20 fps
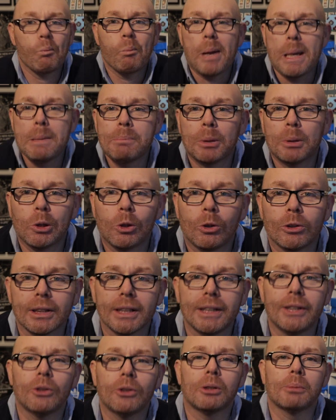people
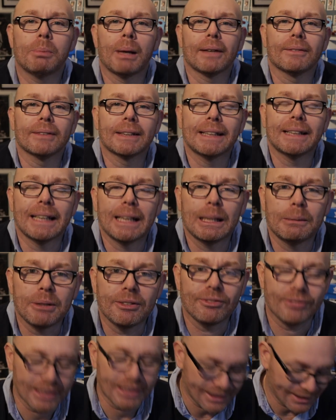only know about the game if they